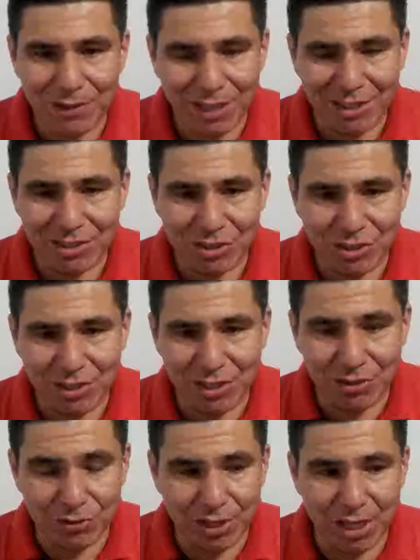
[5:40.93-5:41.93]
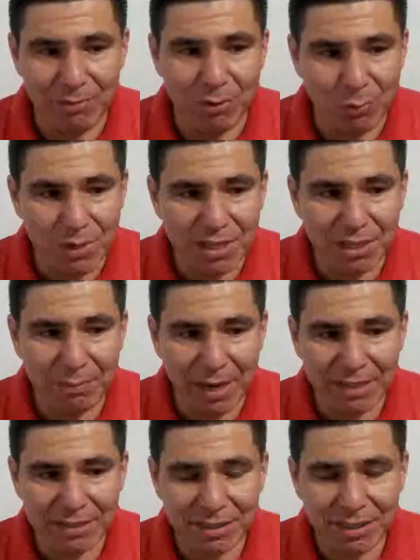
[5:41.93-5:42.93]
Not just the Entertainment Weekly
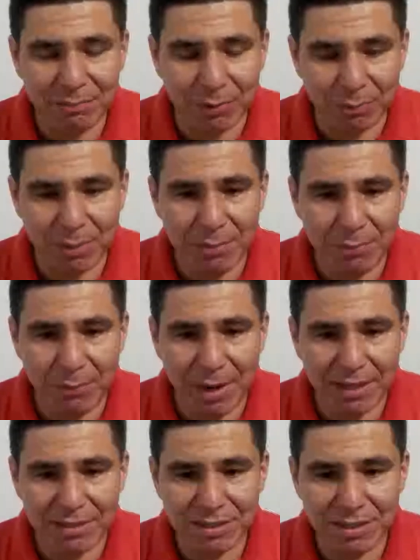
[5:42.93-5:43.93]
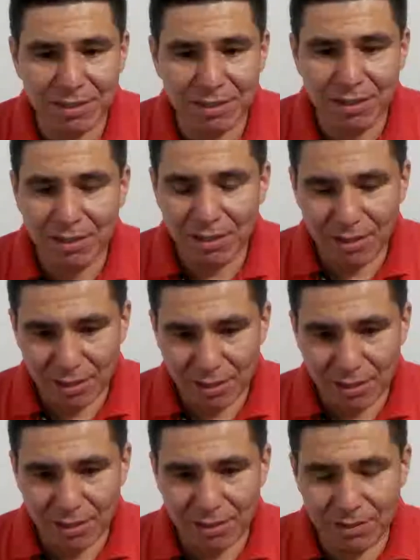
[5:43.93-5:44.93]
magazine, but People magazine.
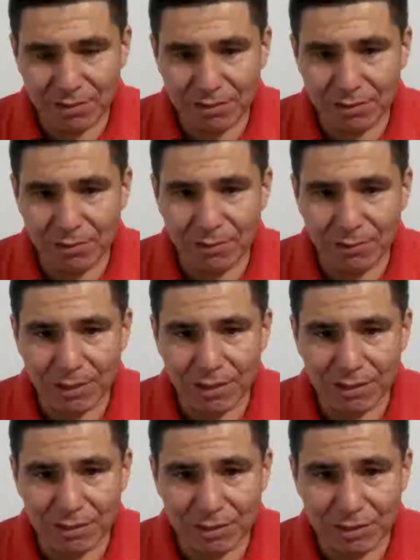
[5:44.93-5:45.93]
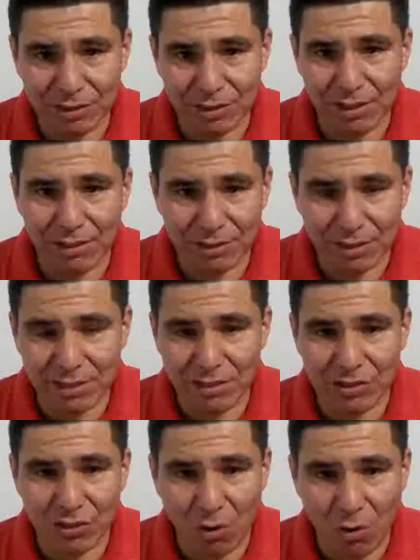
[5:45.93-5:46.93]
It says
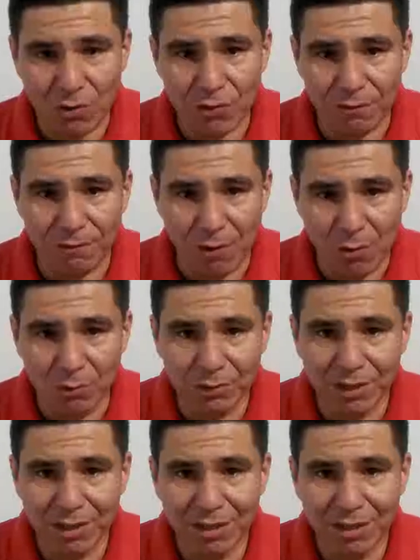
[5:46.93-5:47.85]
it's on the phone.